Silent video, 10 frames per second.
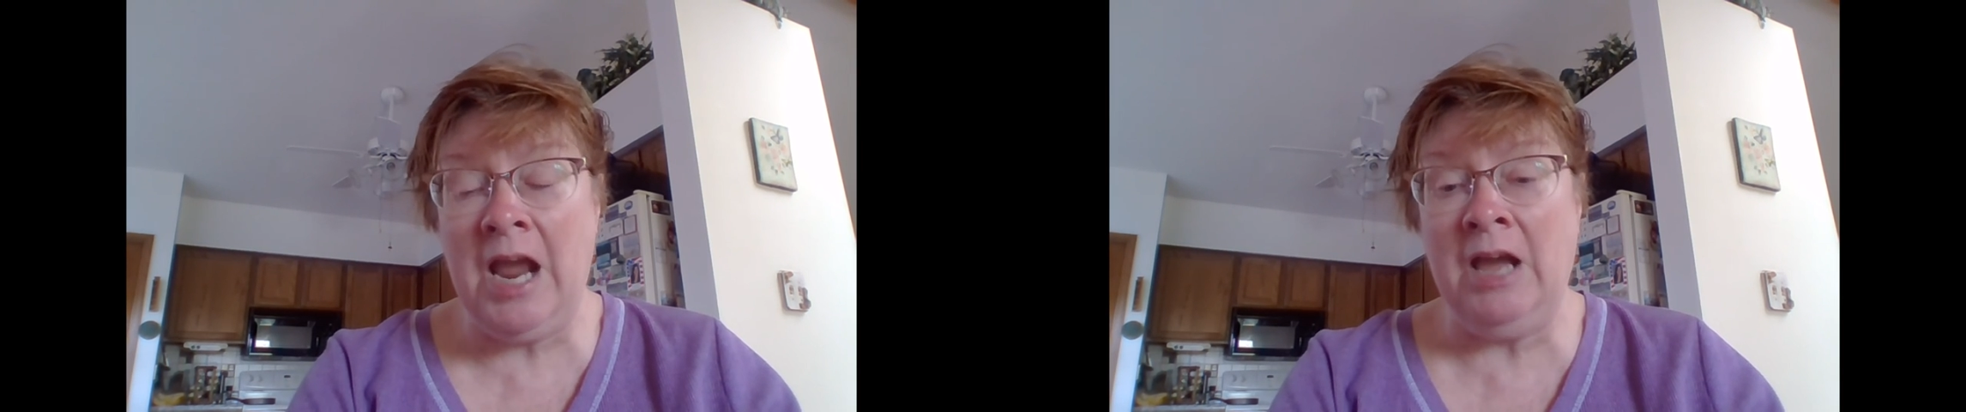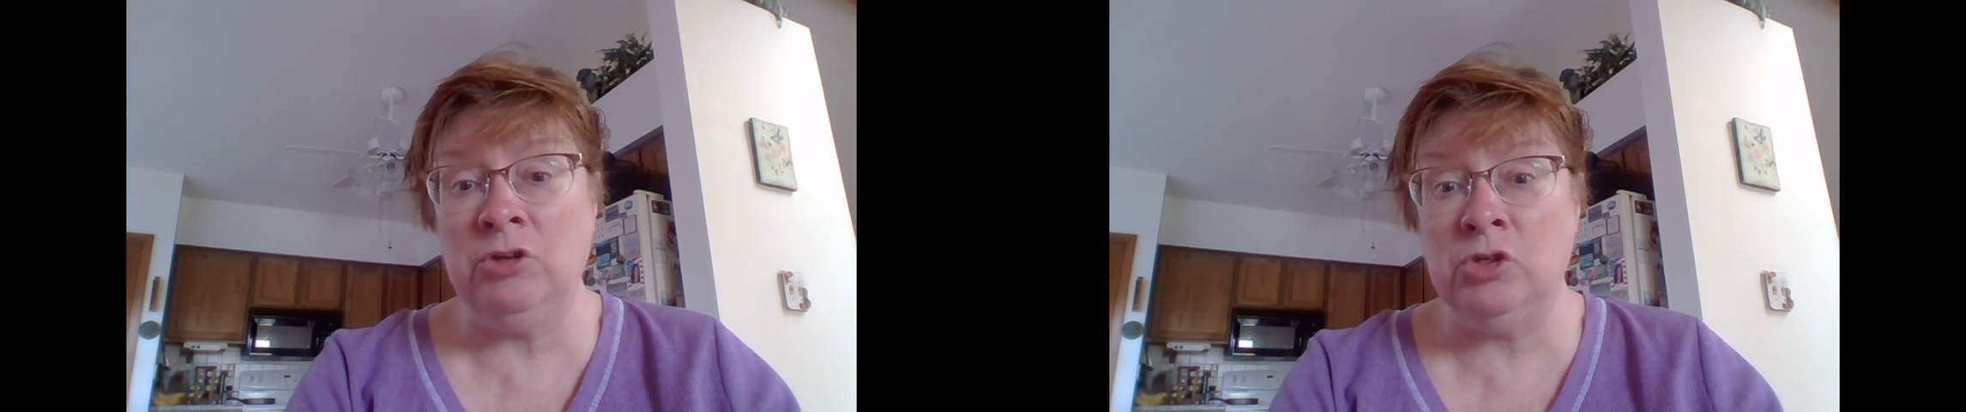
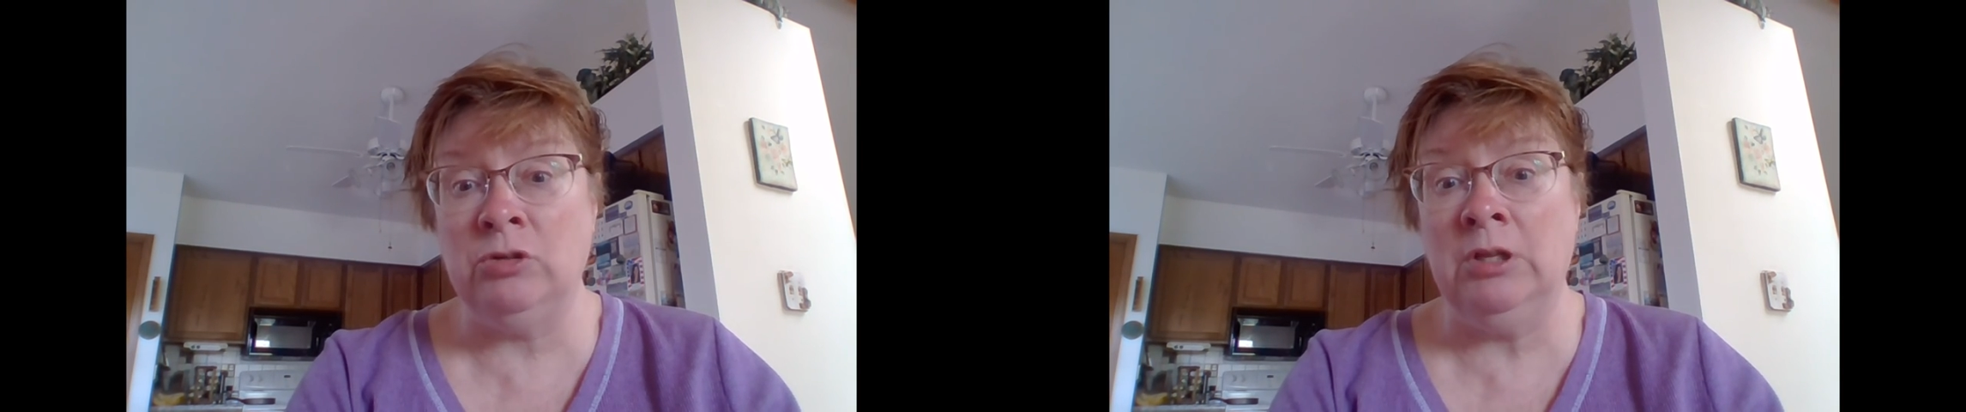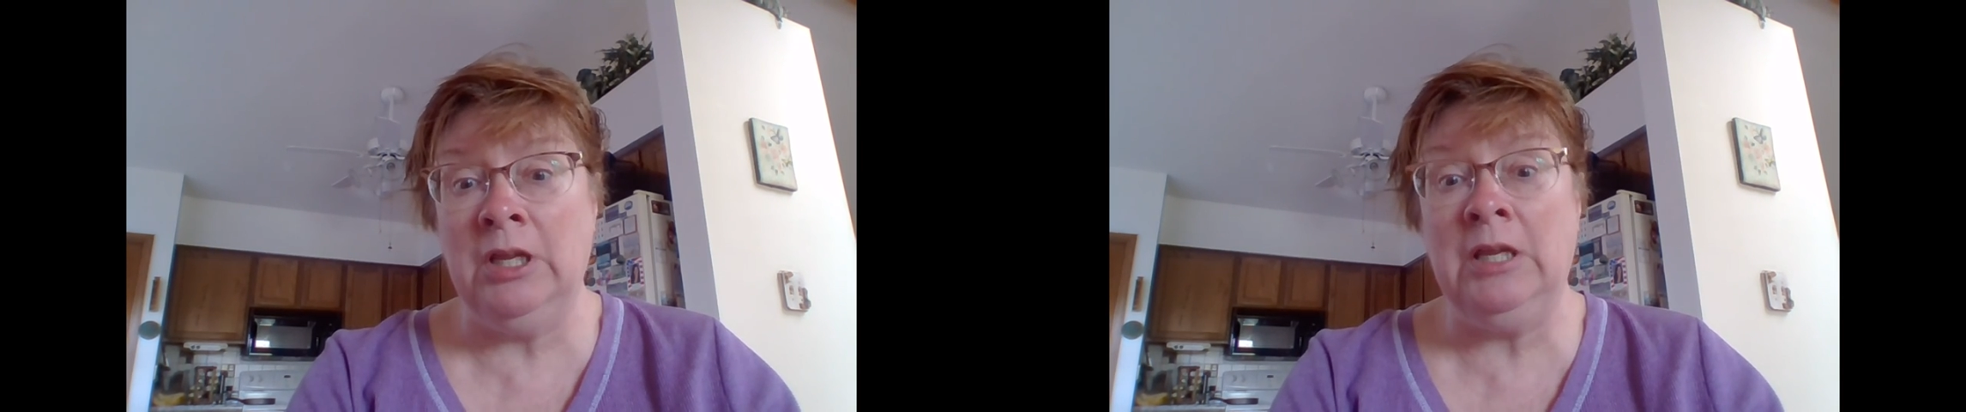
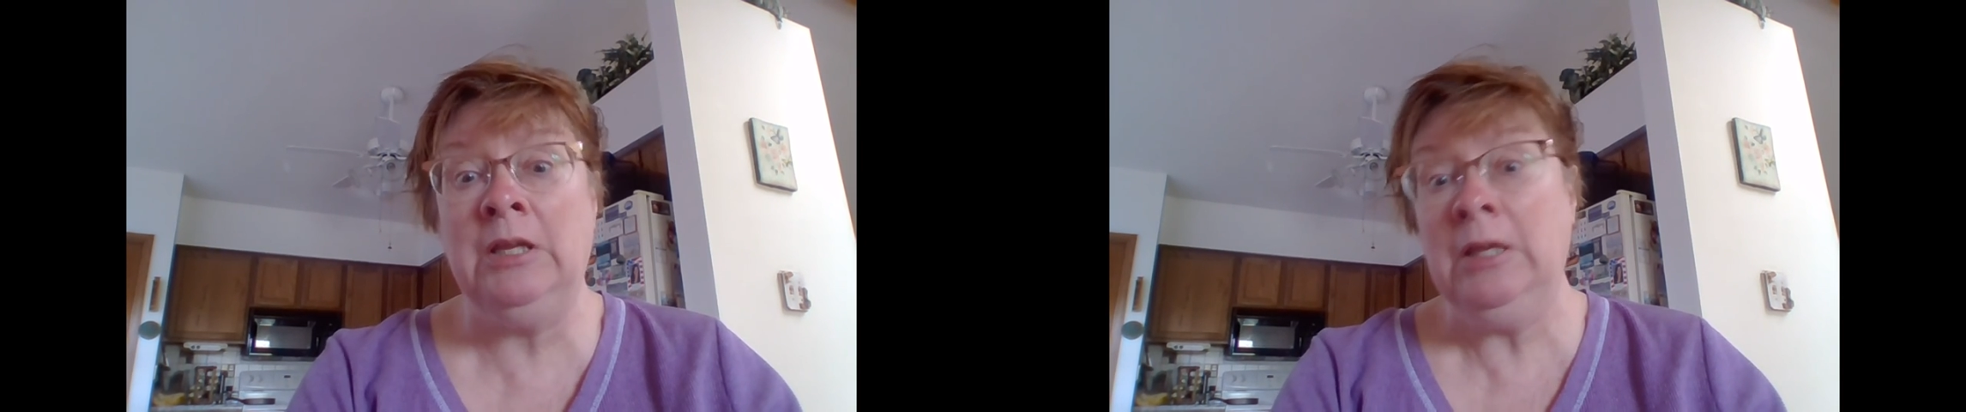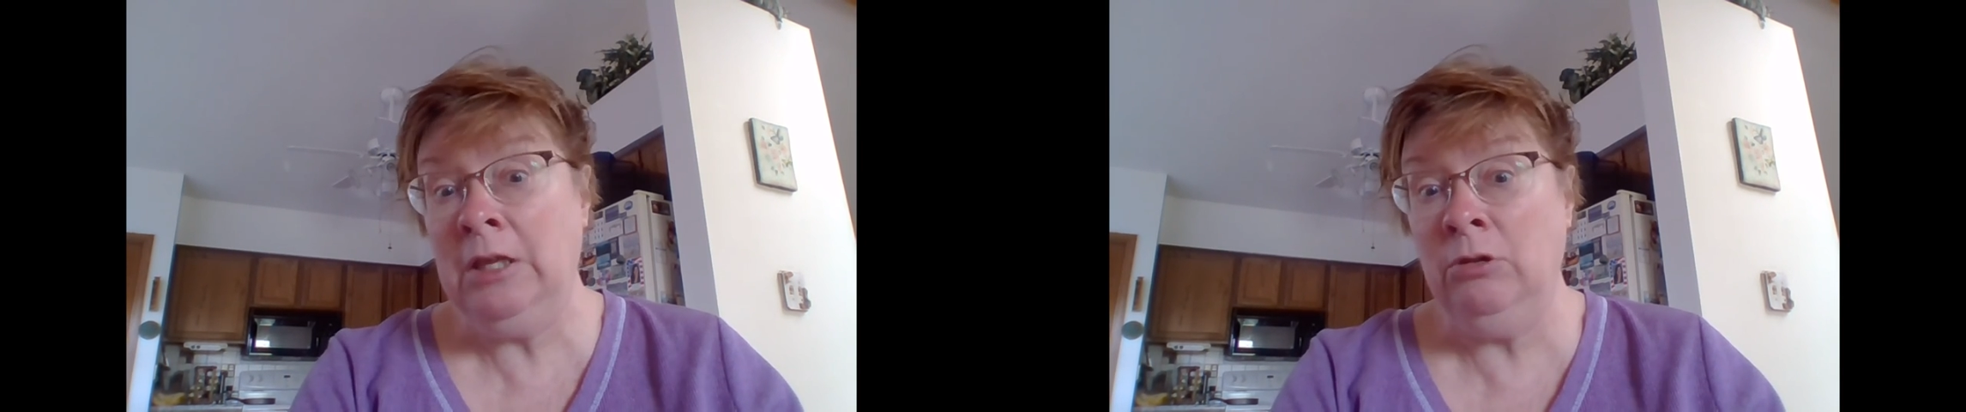actually
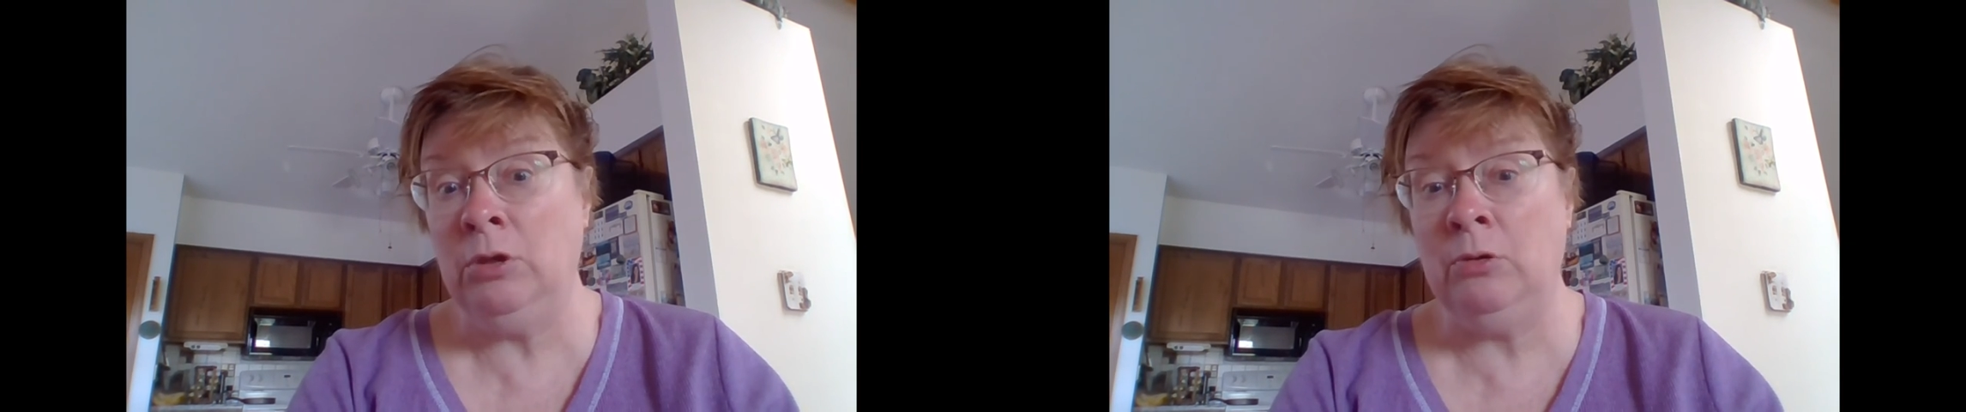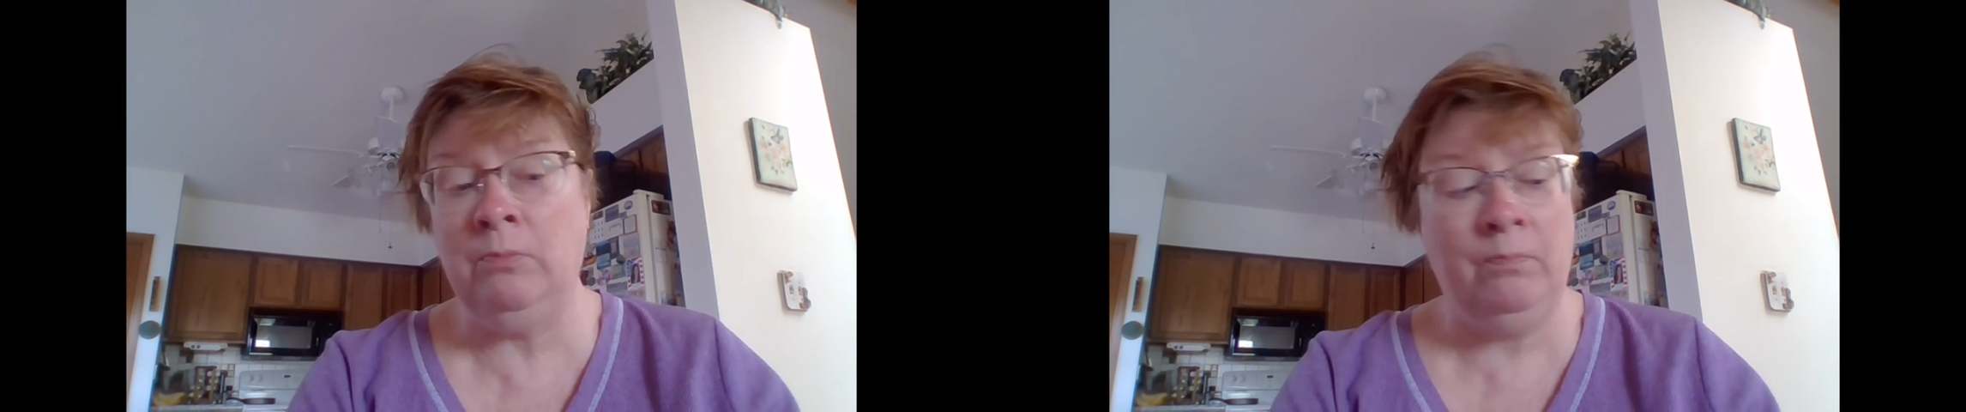kill you.